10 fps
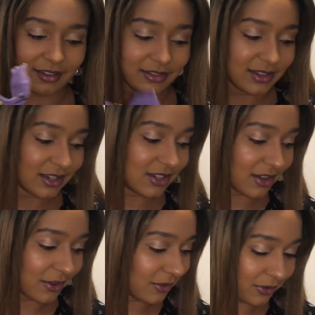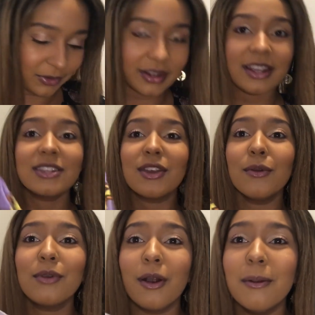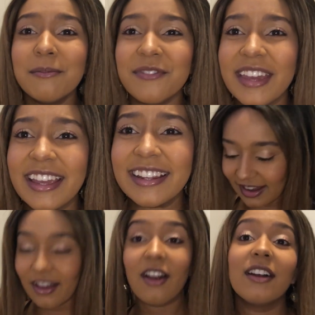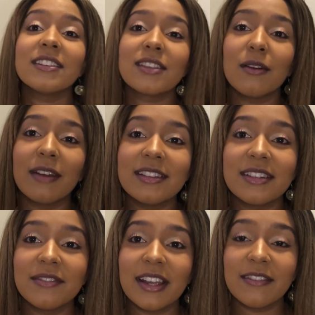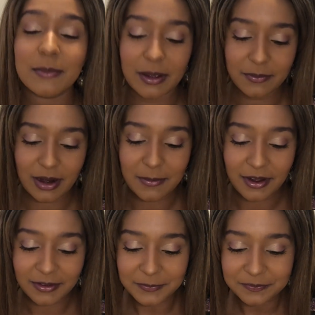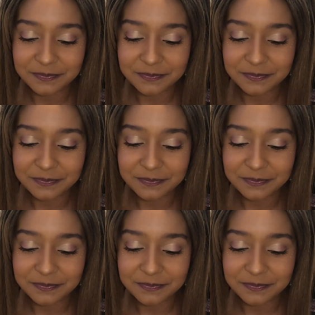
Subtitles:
oh, these are so cool. And they're so comfy. I can't stop ranting and raving about Primark.